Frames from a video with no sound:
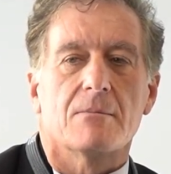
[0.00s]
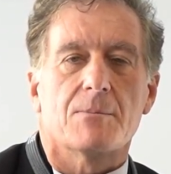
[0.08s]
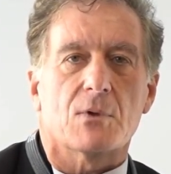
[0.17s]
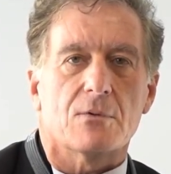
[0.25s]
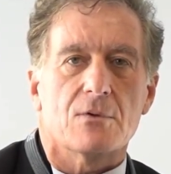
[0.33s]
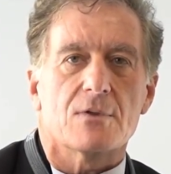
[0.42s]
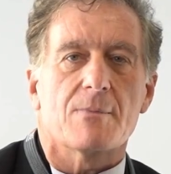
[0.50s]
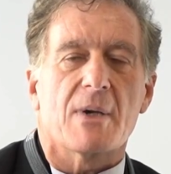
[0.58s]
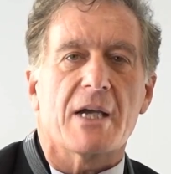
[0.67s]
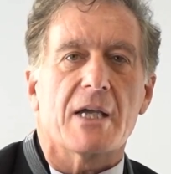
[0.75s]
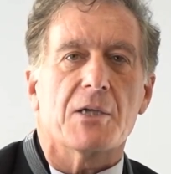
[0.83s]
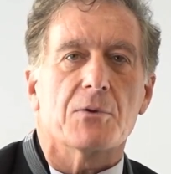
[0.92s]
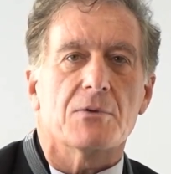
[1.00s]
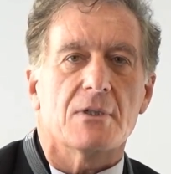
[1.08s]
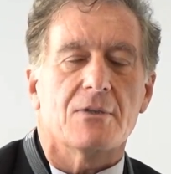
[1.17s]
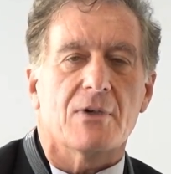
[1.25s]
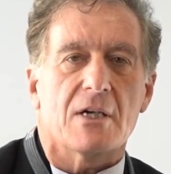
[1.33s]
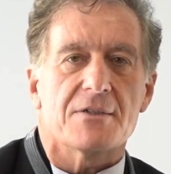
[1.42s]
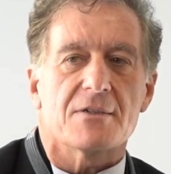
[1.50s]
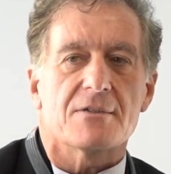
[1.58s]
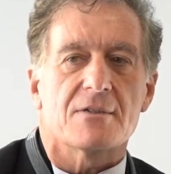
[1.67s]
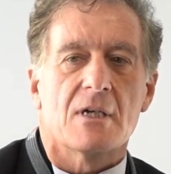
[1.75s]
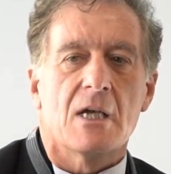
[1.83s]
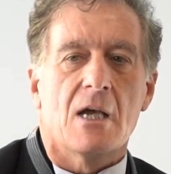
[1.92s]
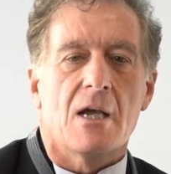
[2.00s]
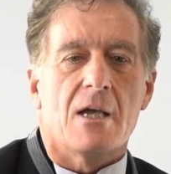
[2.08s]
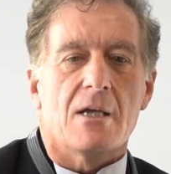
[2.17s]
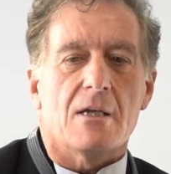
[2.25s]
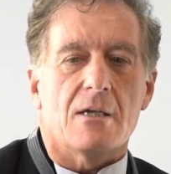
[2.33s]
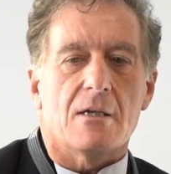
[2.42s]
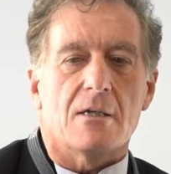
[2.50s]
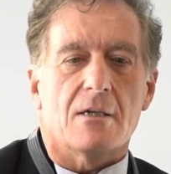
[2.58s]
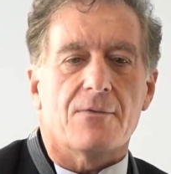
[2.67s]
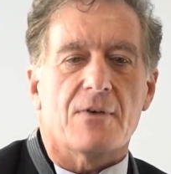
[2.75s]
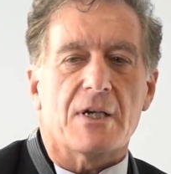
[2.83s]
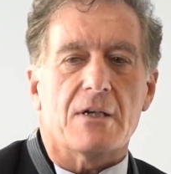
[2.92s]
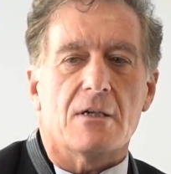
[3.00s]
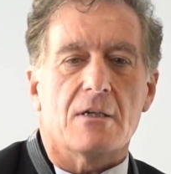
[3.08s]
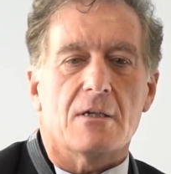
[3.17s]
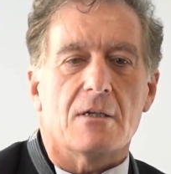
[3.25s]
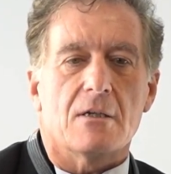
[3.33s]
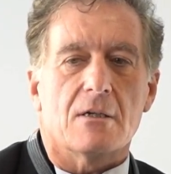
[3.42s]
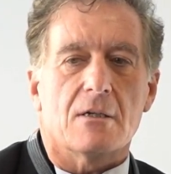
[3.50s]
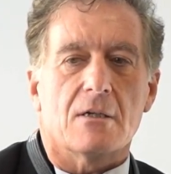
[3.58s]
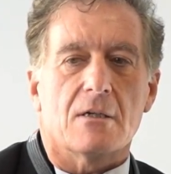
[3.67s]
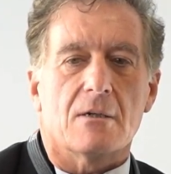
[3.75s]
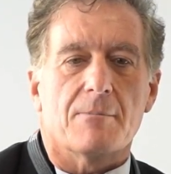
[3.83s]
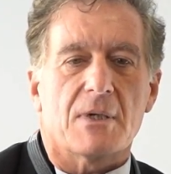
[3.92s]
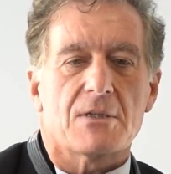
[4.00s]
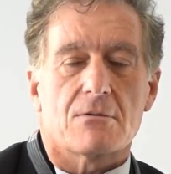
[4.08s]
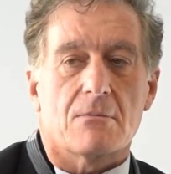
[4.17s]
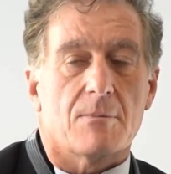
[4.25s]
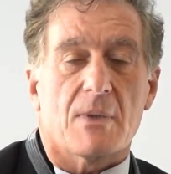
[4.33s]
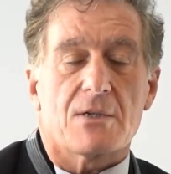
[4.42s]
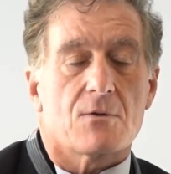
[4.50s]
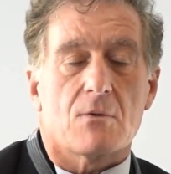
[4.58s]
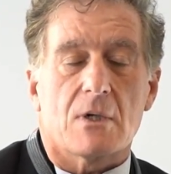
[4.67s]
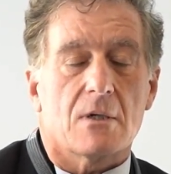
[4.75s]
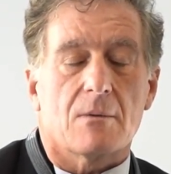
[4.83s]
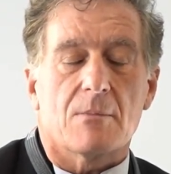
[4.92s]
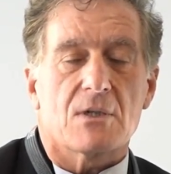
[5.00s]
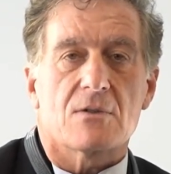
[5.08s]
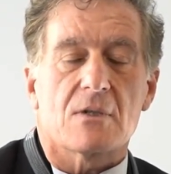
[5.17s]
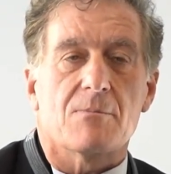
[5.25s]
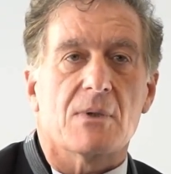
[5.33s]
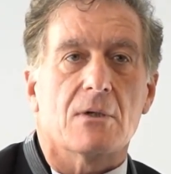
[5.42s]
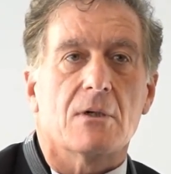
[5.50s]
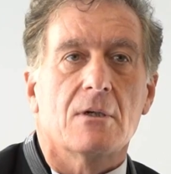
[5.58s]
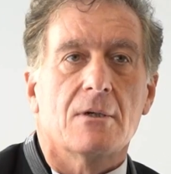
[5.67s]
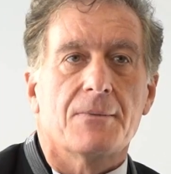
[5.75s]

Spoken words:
produced by IoT devices in a very much quicker and much simpler